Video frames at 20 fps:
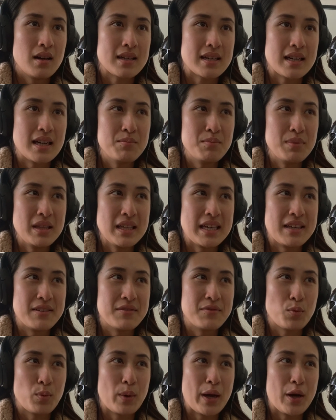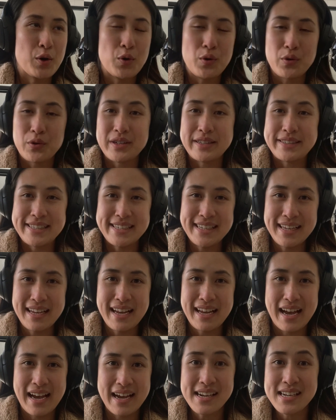I can't believe we're already
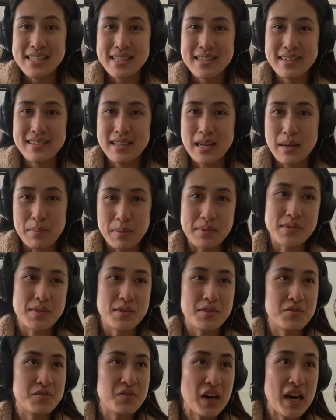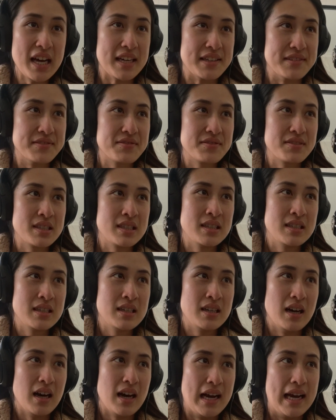at episode 5.
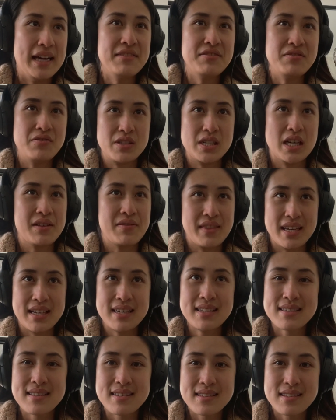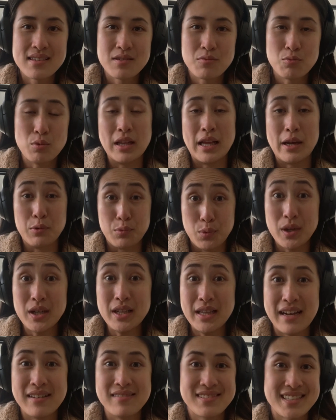I've done this, well, I
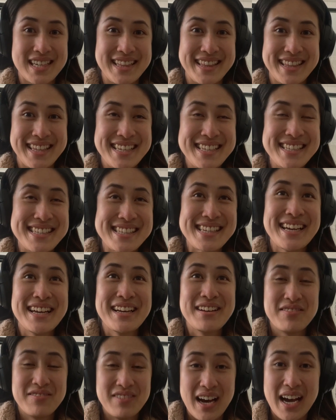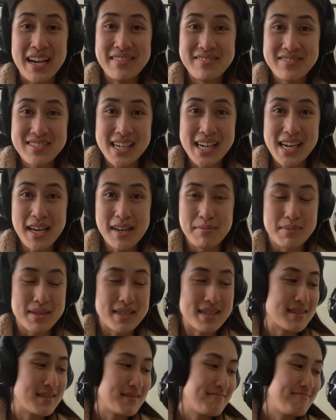will have done this 5
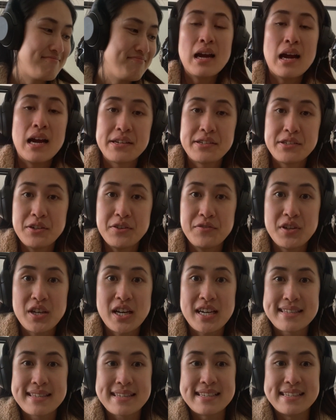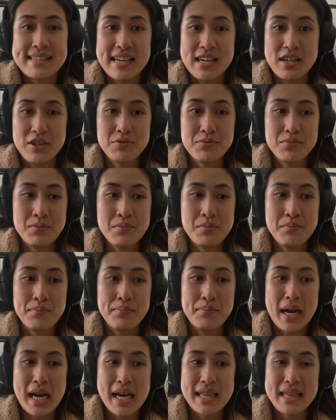times. I don't know if you guys can tell
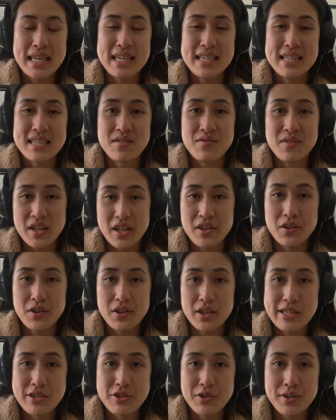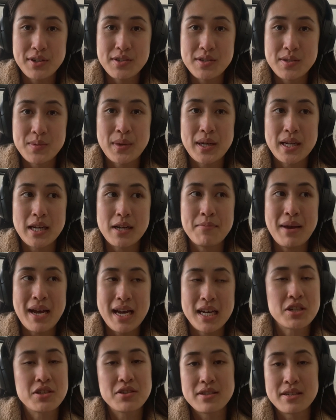by these video intros, but I'm
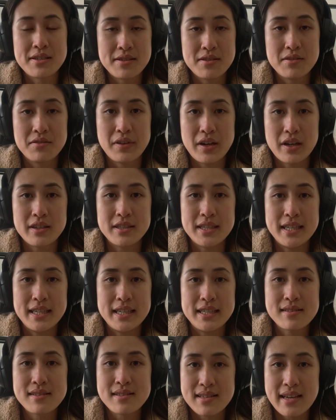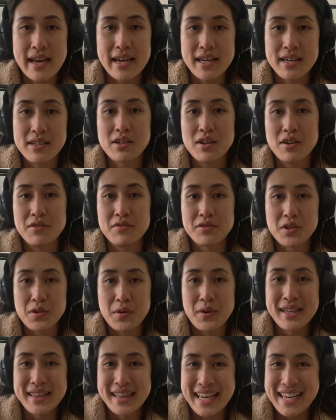actually still very scared of
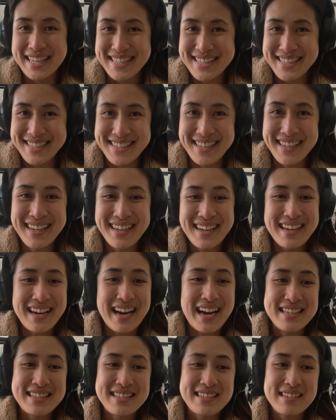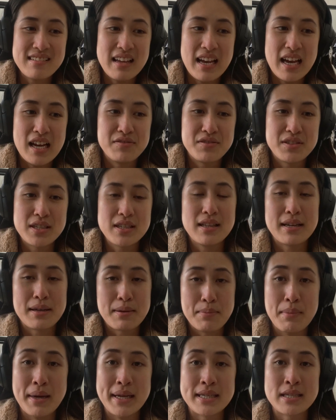doing these. I still have to
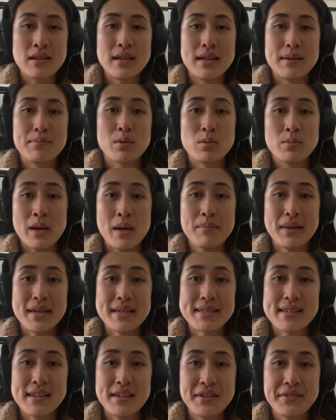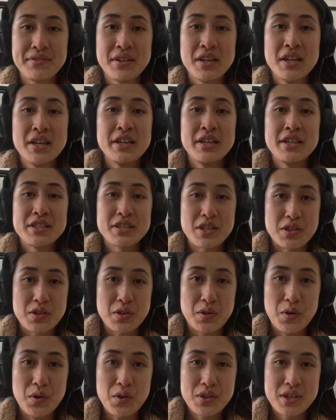mentally prepare myself to
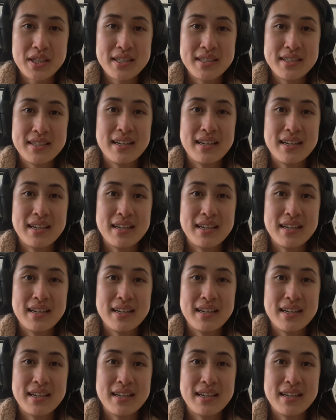talk